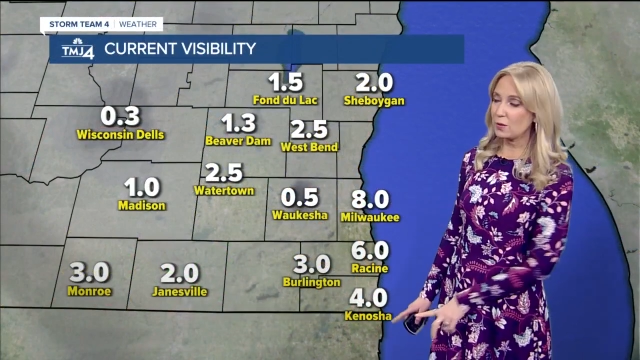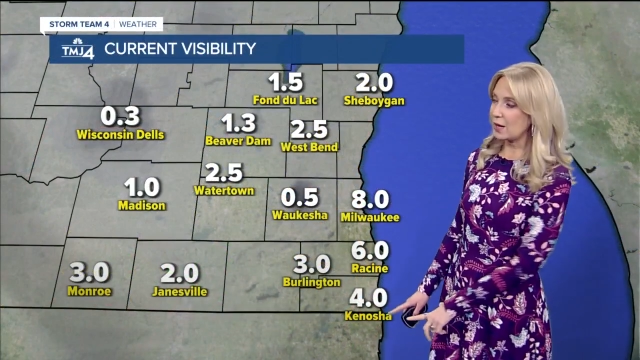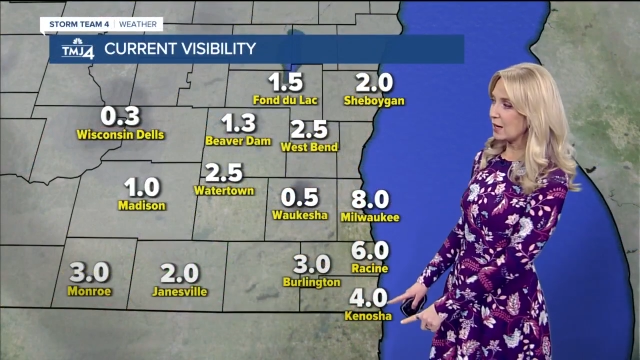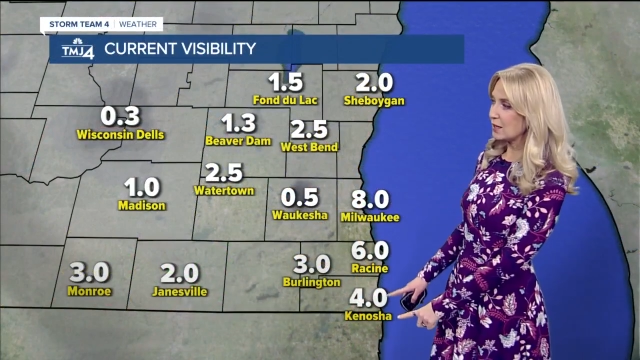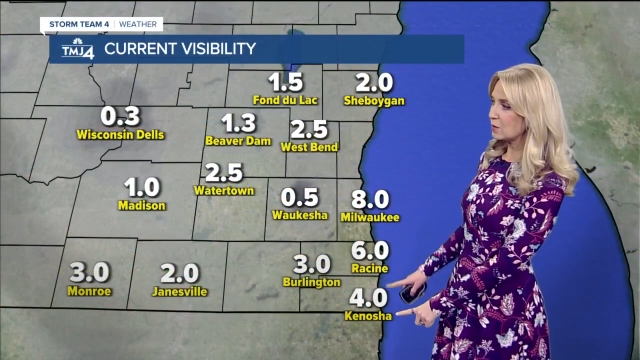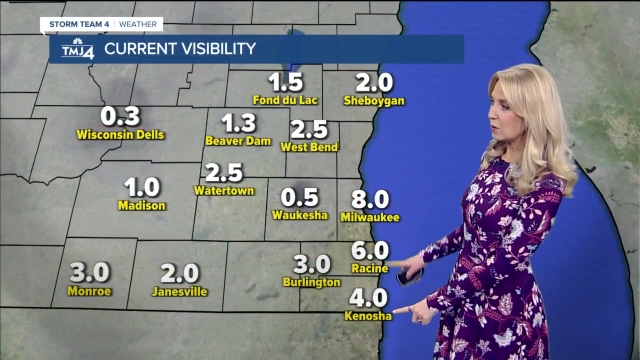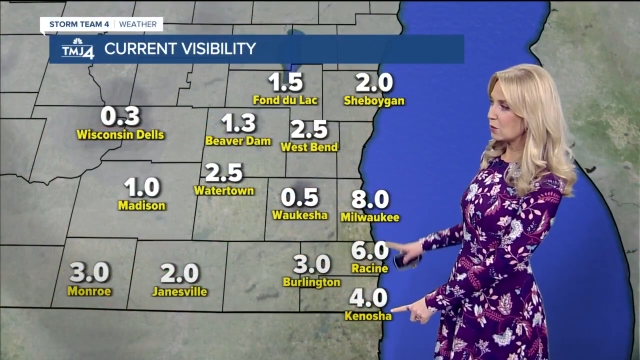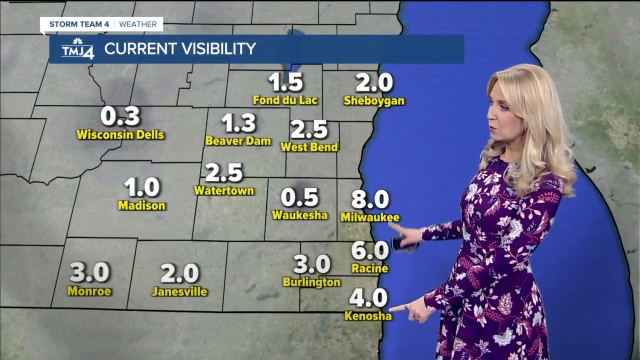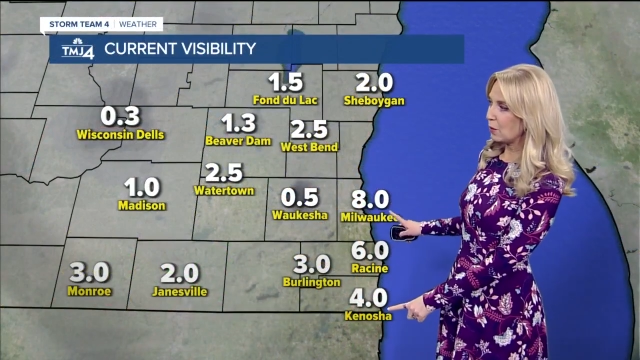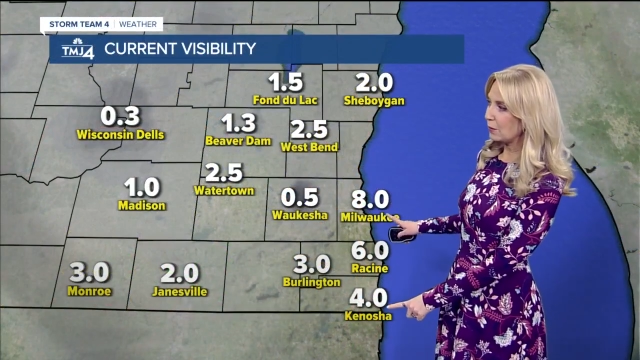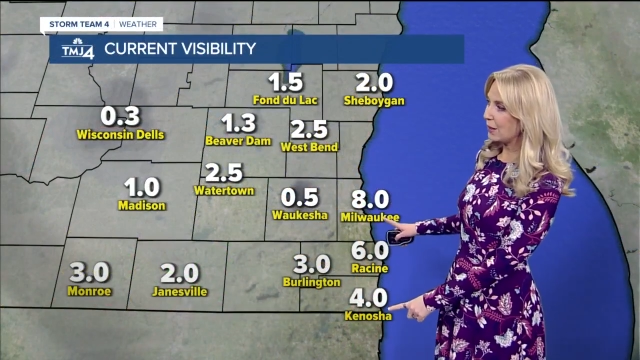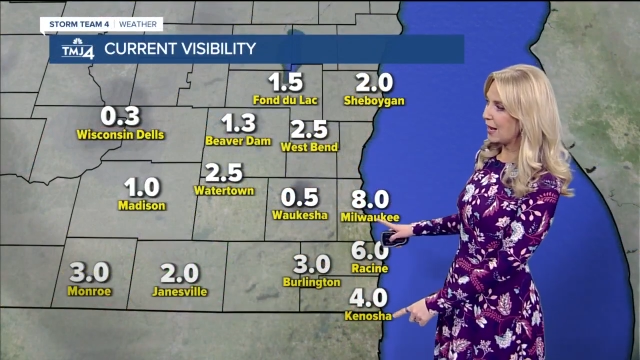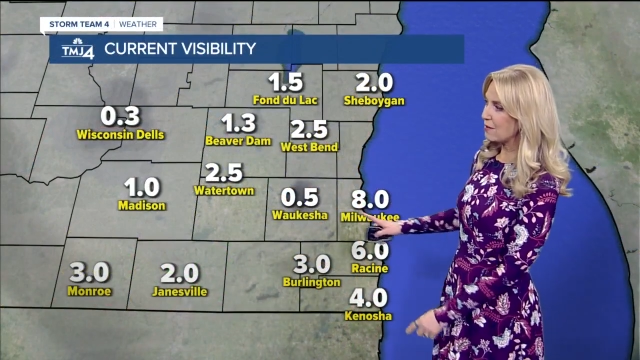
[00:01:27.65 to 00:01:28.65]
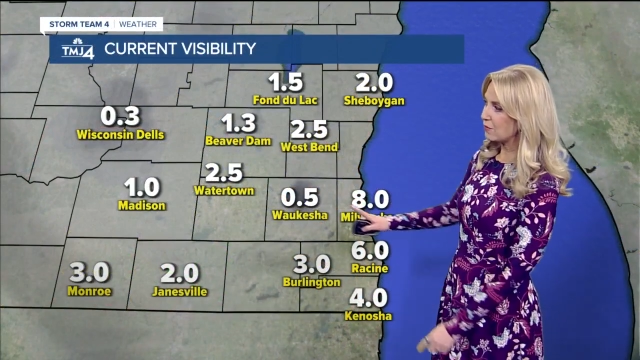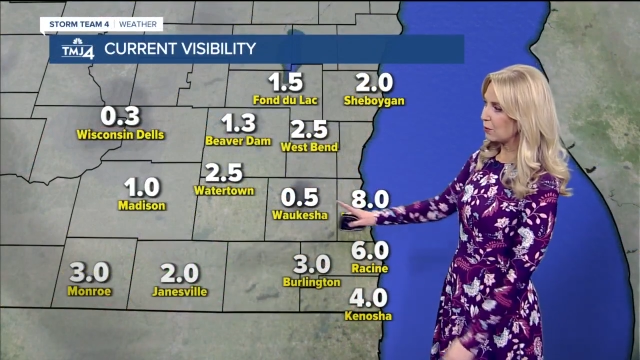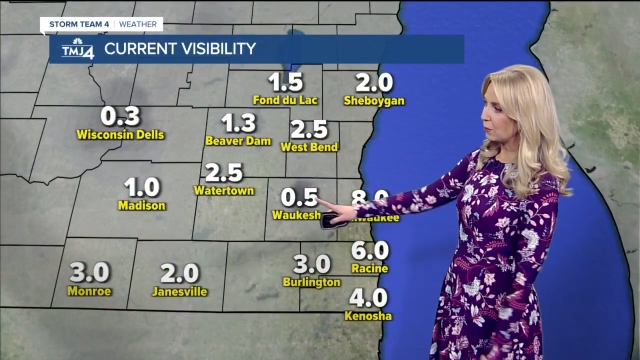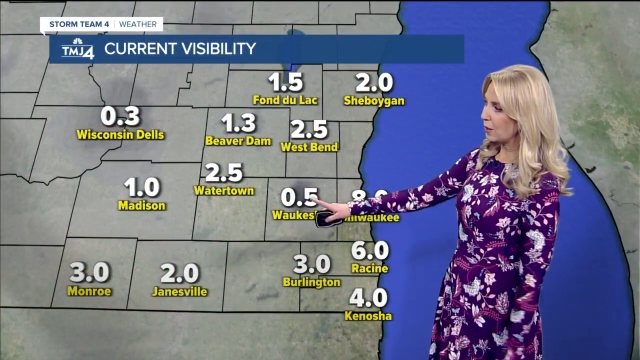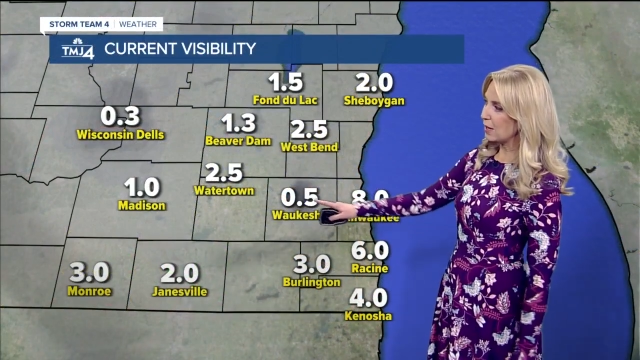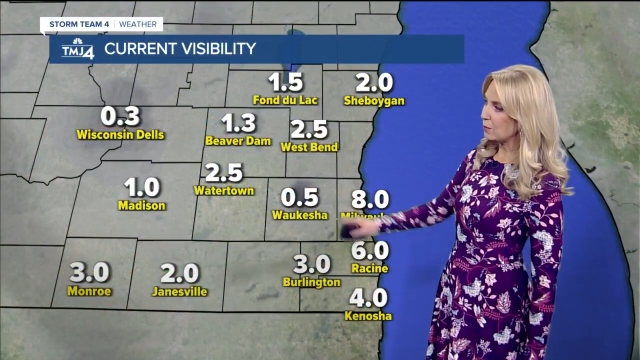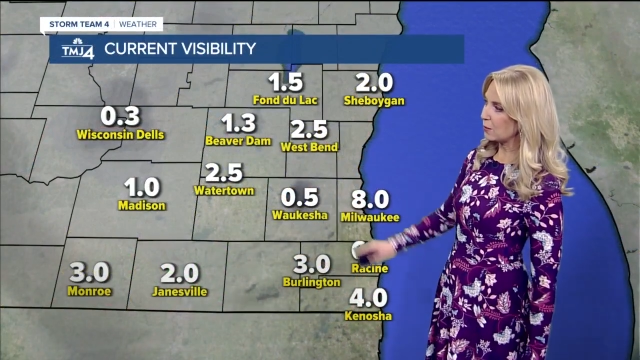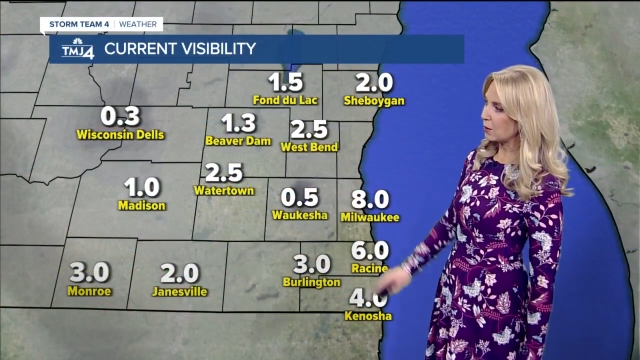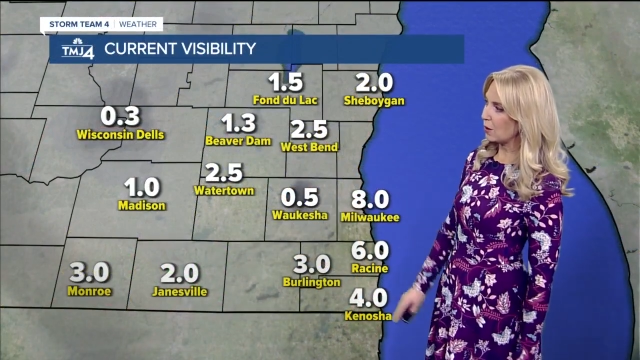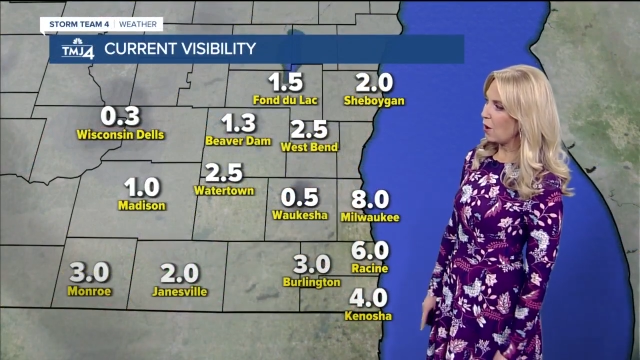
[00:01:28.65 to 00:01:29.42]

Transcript: Not as much where we have the rain, but